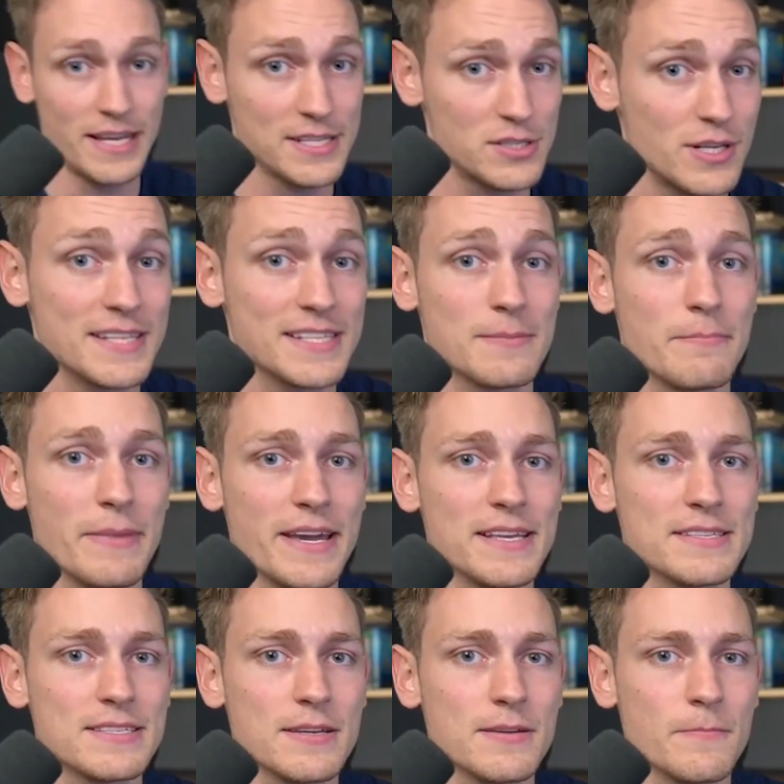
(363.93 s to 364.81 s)
Yeah, so that's
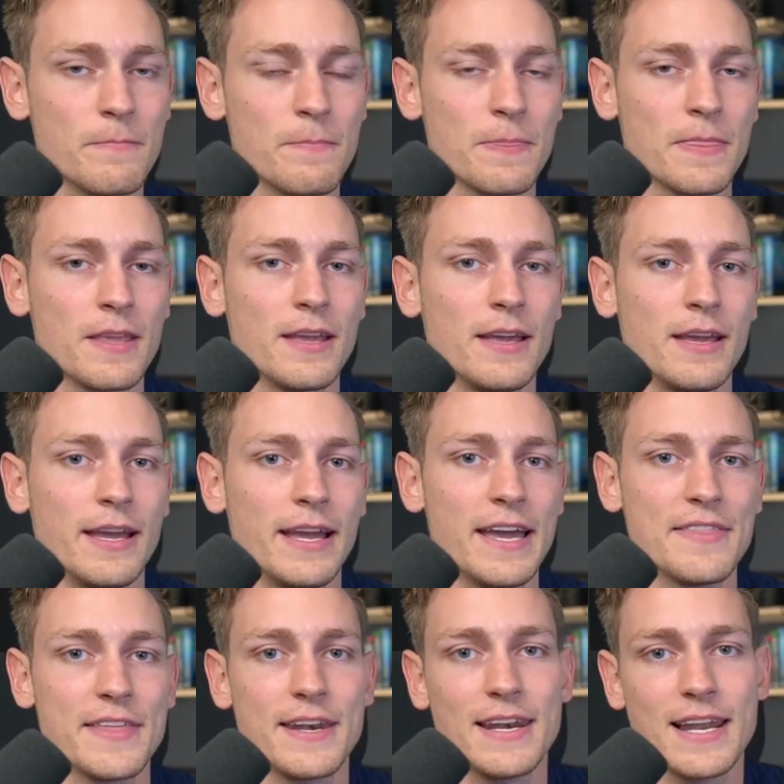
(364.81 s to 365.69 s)
amazing.
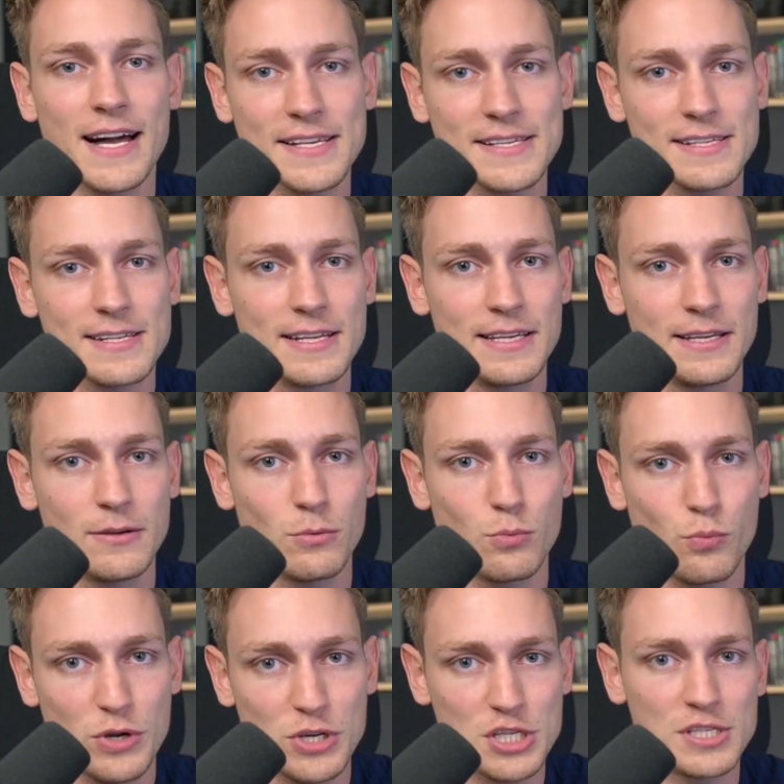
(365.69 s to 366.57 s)
And then lastly,
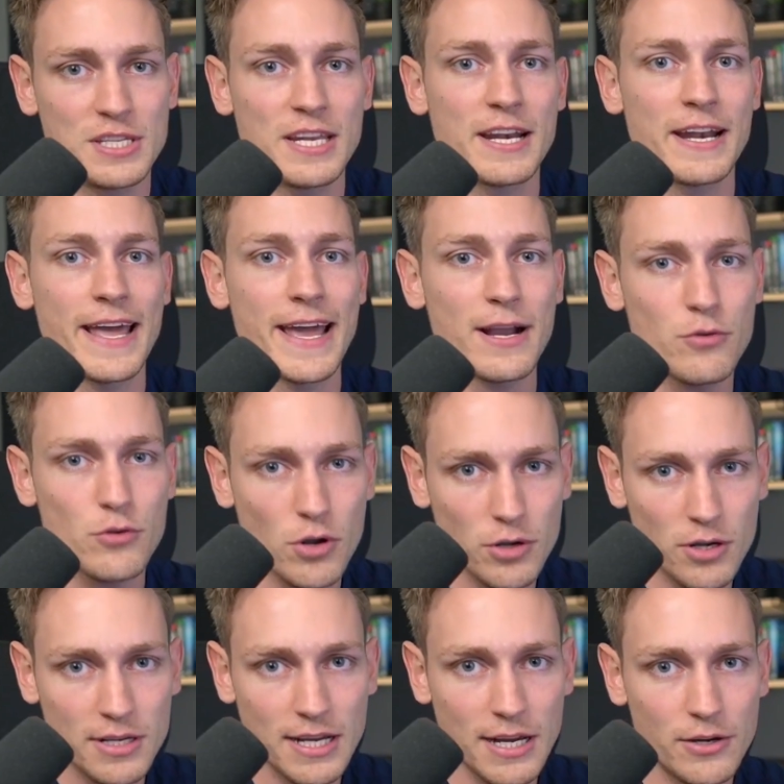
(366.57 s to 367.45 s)
we just need an
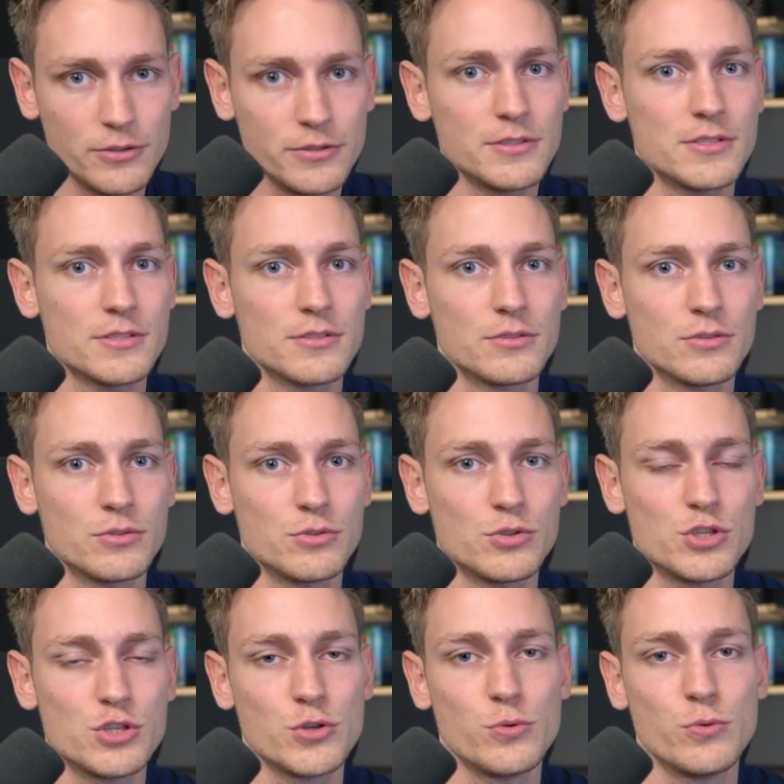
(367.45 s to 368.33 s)
ngrok account
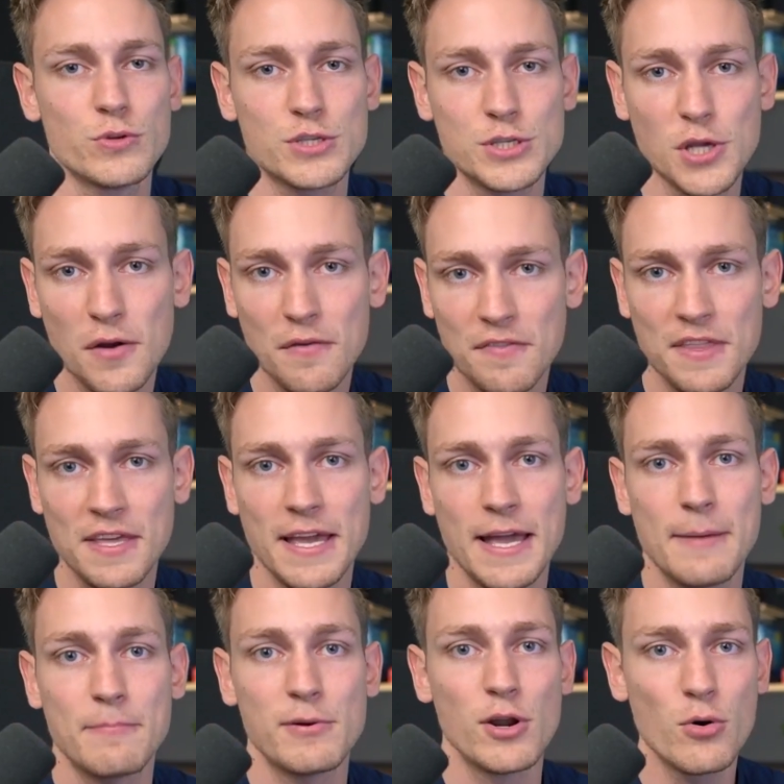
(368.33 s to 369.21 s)
to serve
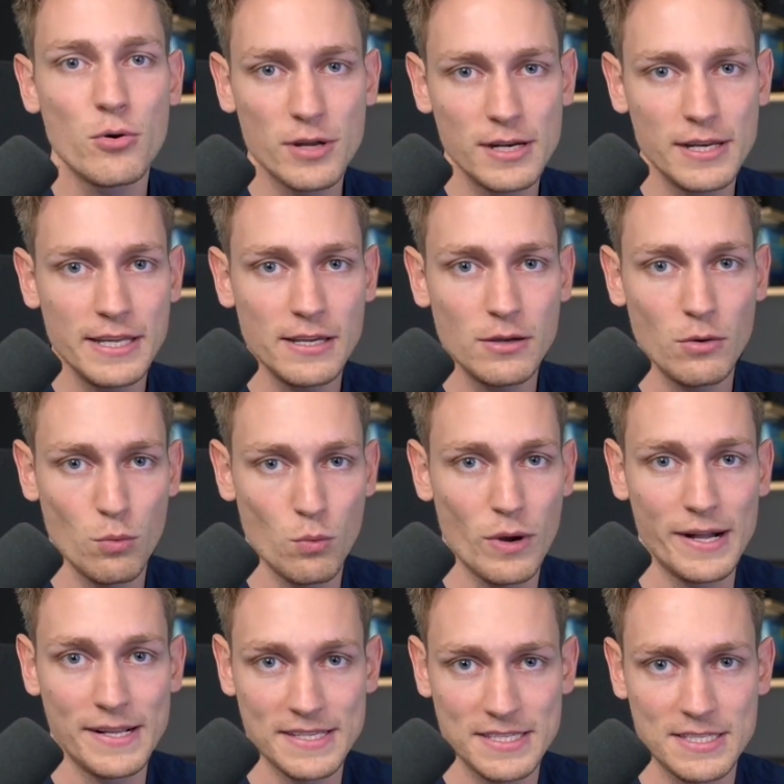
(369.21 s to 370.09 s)
the app locally
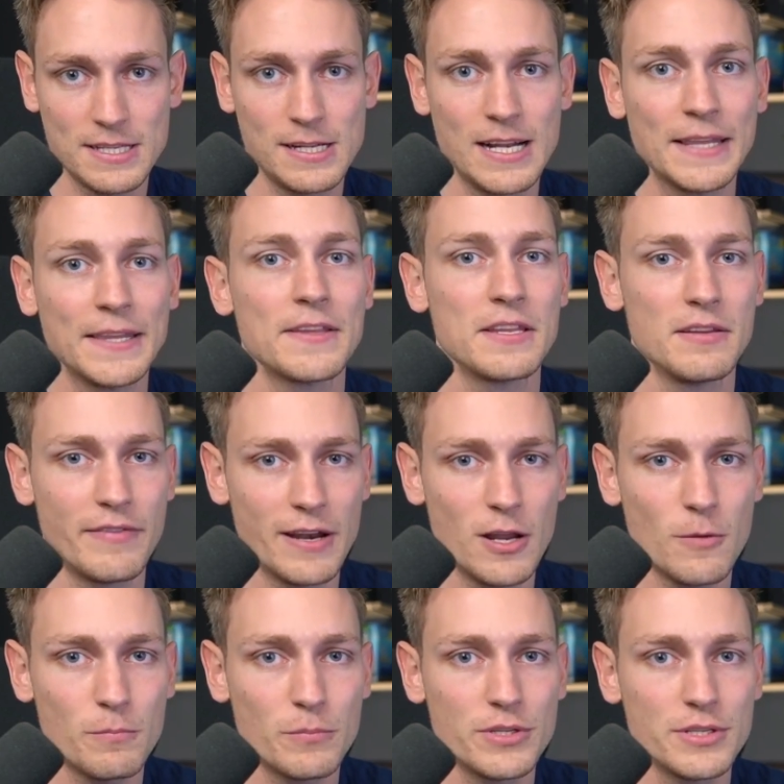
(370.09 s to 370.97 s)
while still under
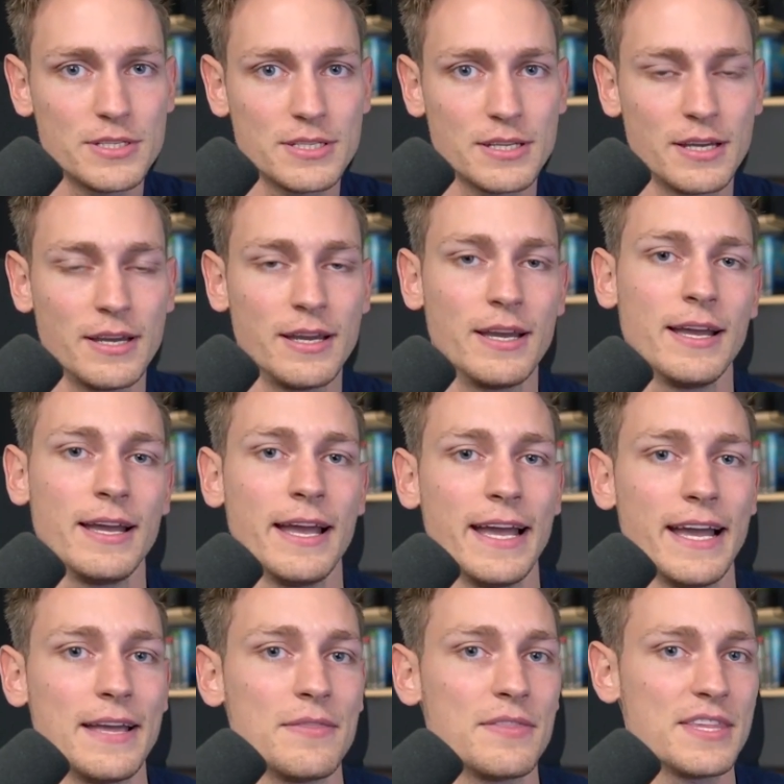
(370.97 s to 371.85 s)
development.
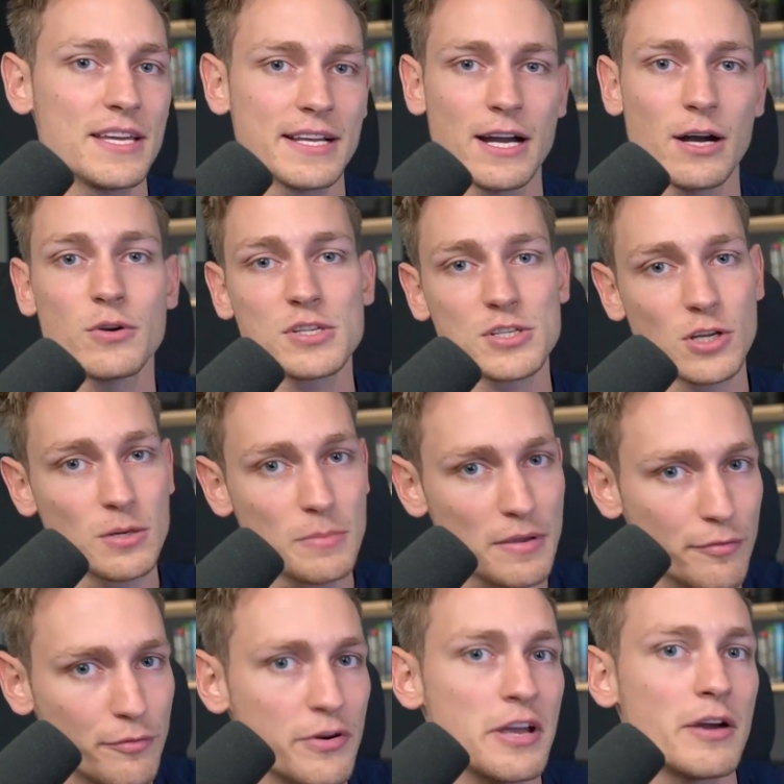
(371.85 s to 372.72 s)
And the account is going to
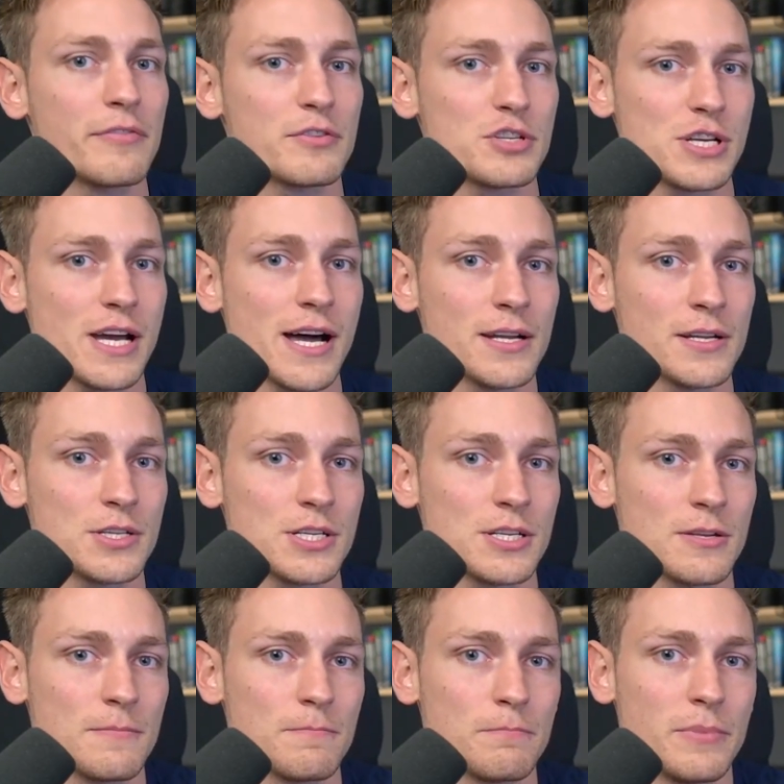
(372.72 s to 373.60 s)
be free of
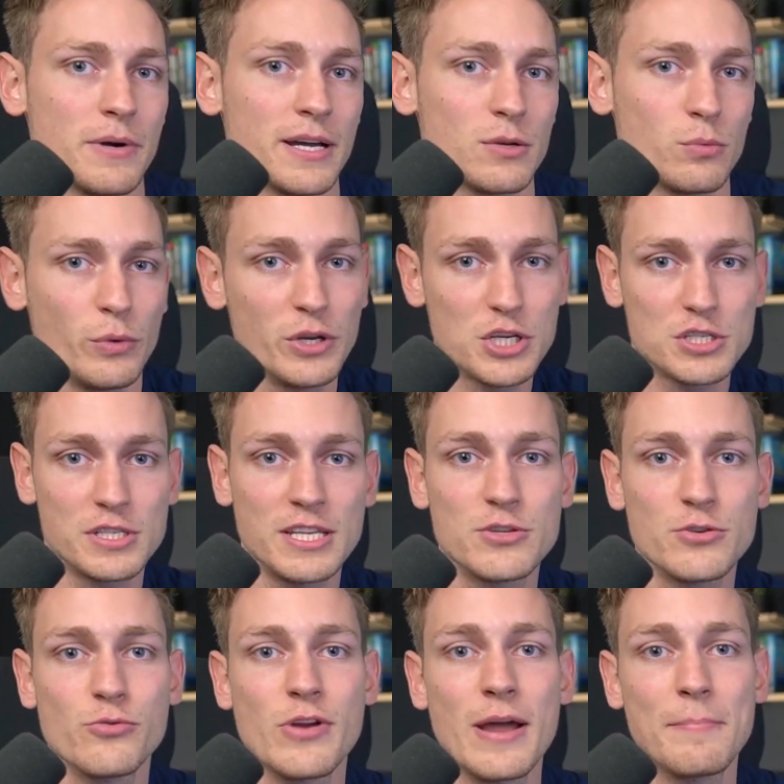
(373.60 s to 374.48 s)
charge, but we just
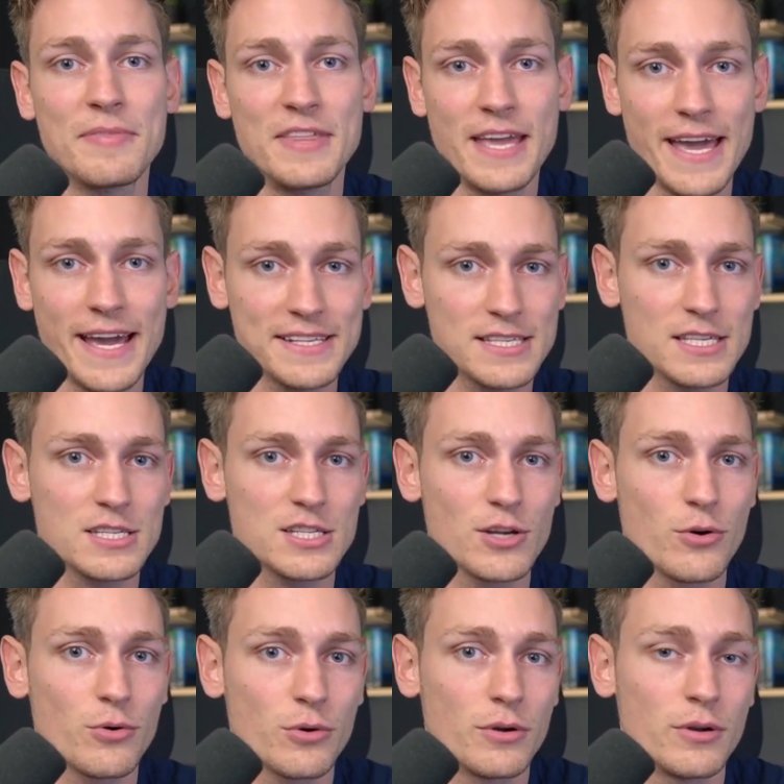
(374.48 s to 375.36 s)
need to grab the access
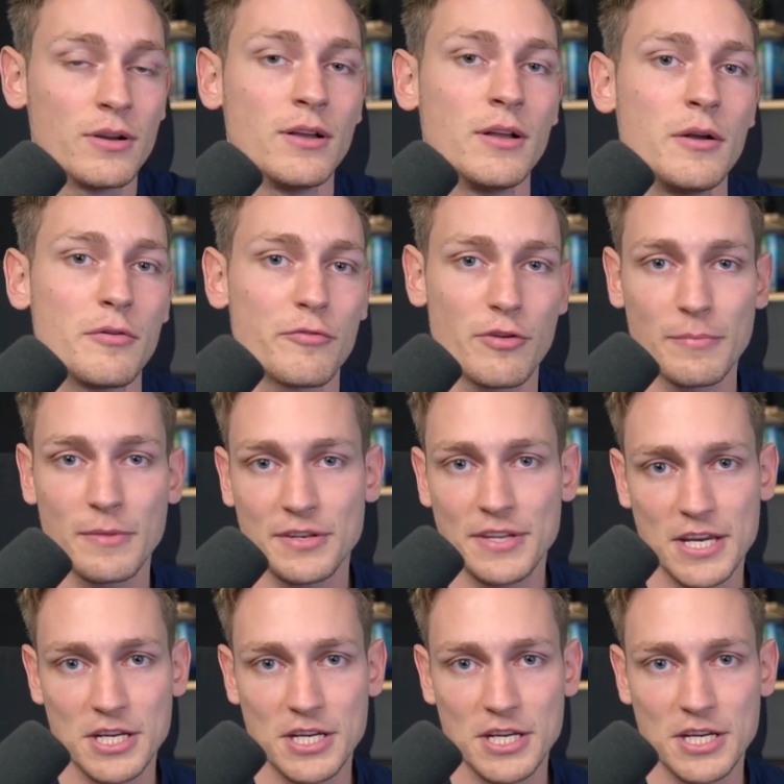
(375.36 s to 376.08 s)
token from the